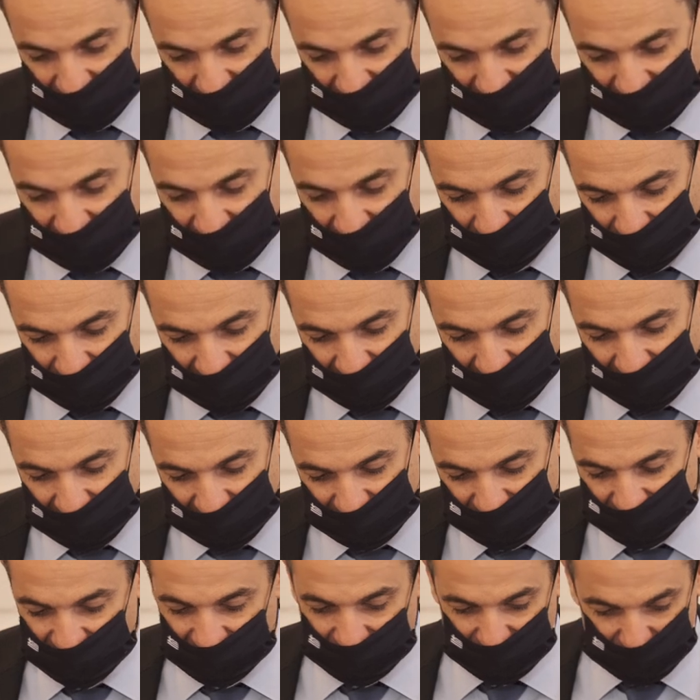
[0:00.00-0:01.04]
carry
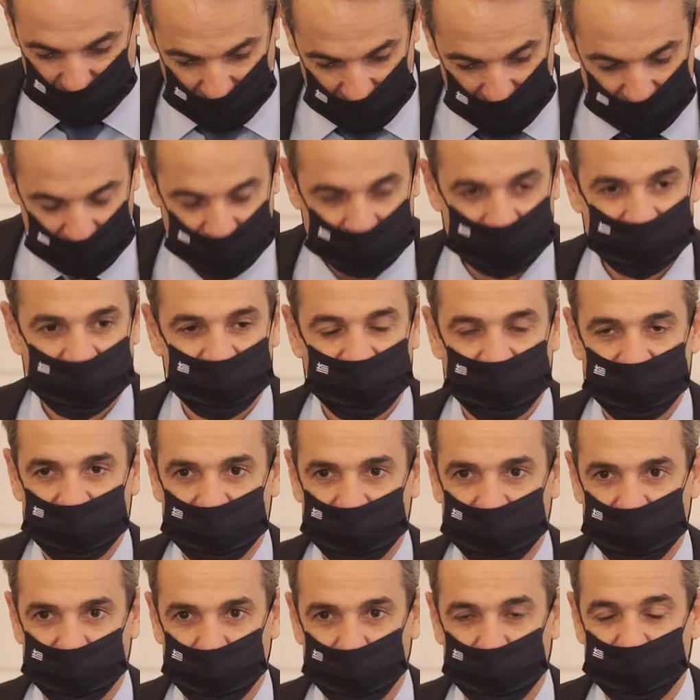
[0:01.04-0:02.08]
as they struggle
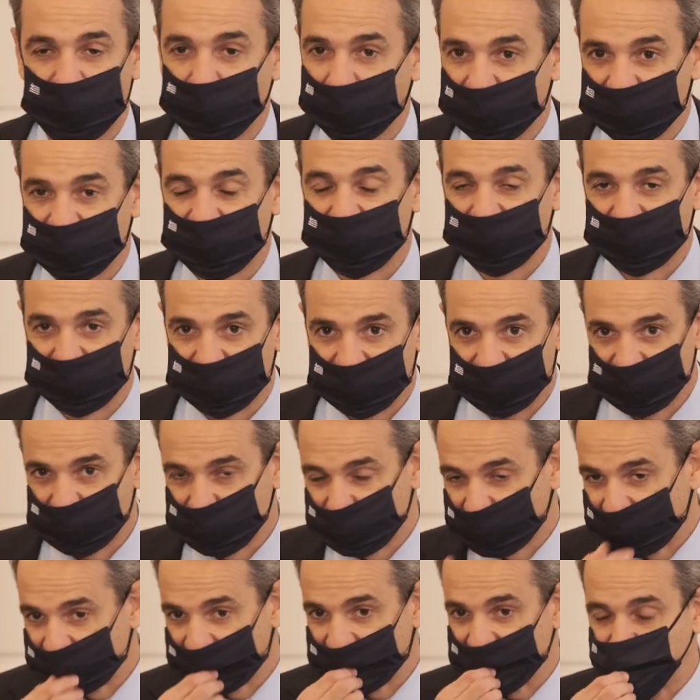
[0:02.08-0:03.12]
with what is
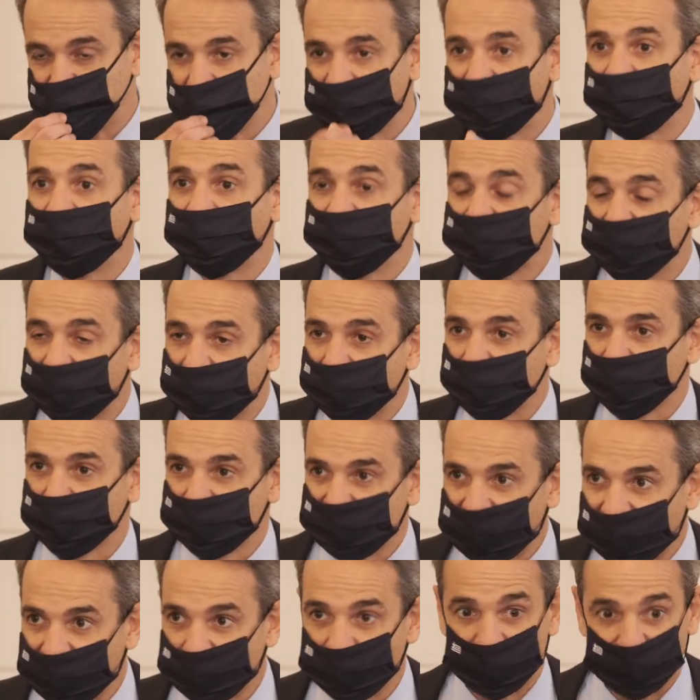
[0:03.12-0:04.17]
essentially another
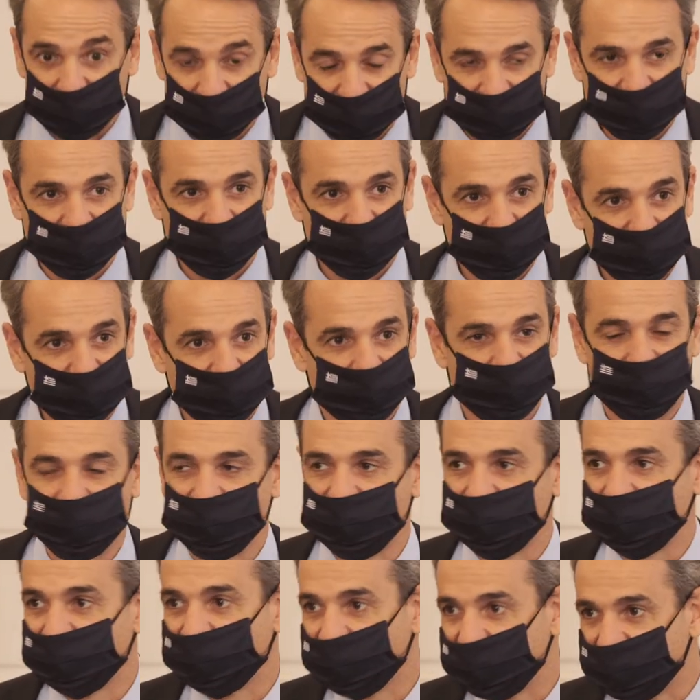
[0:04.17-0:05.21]
type of illness.
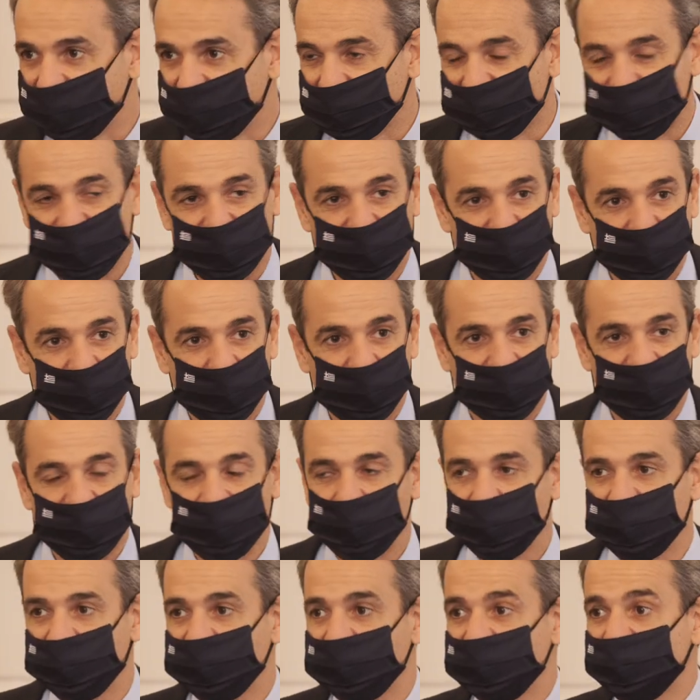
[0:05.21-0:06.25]
And this is the way
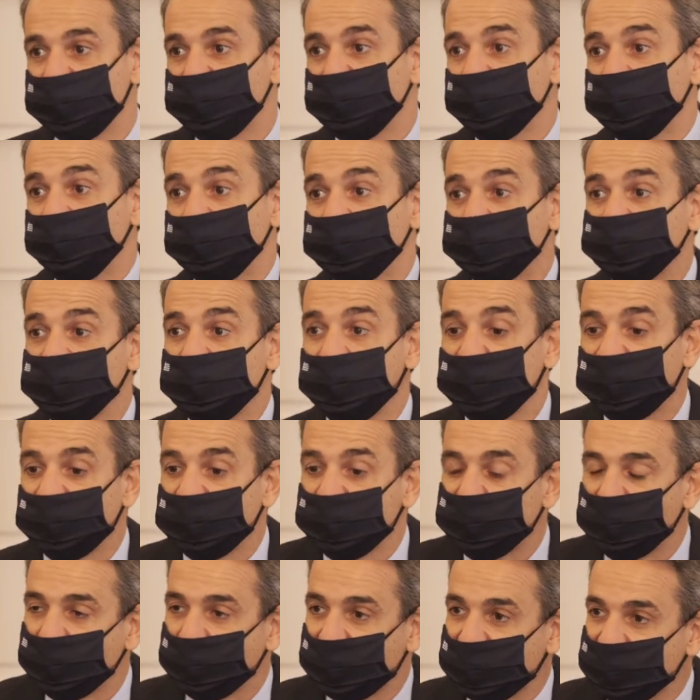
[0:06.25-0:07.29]
we need
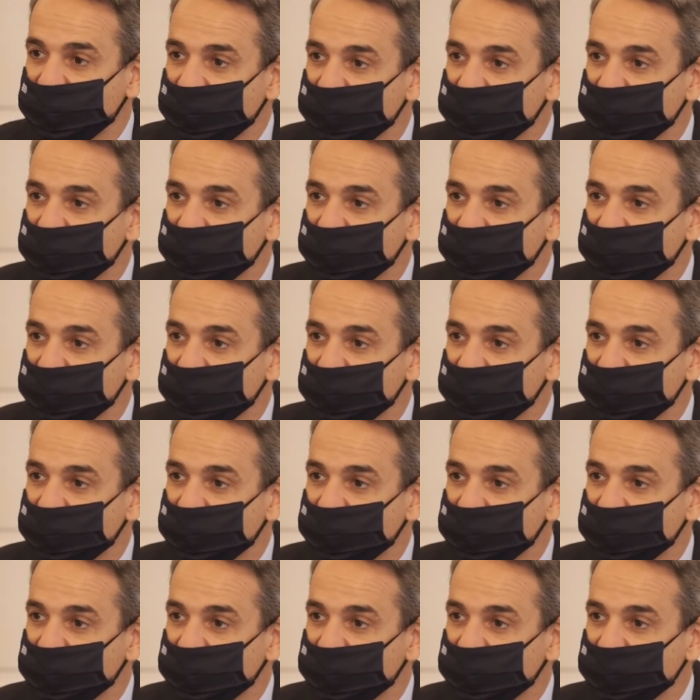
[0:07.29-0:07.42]
to look at